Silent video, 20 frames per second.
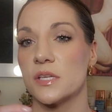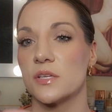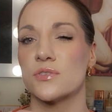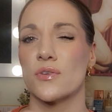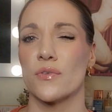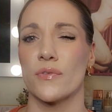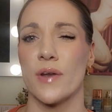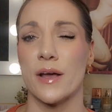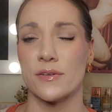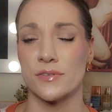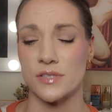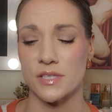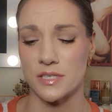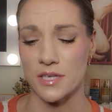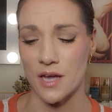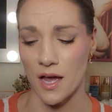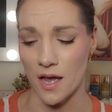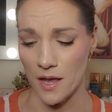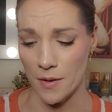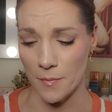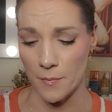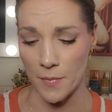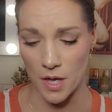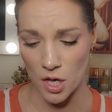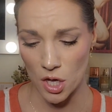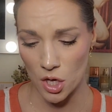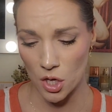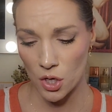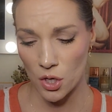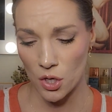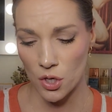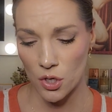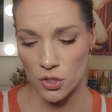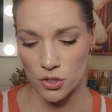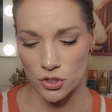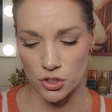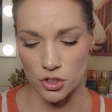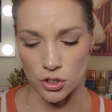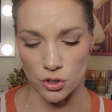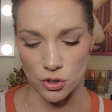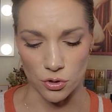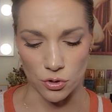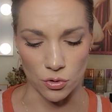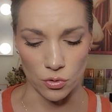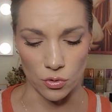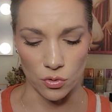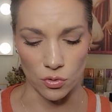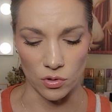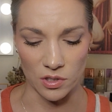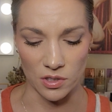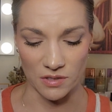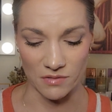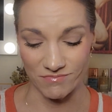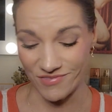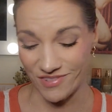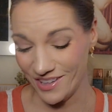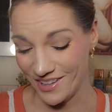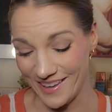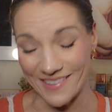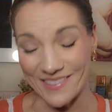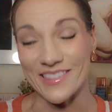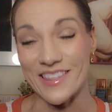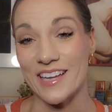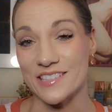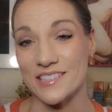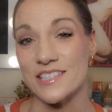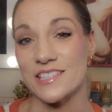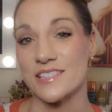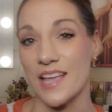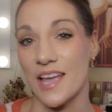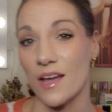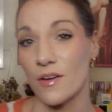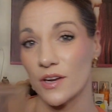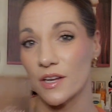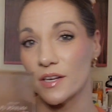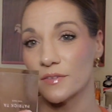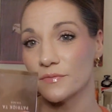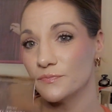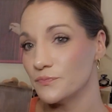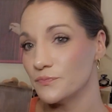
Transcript: So now's the time to get that discount in.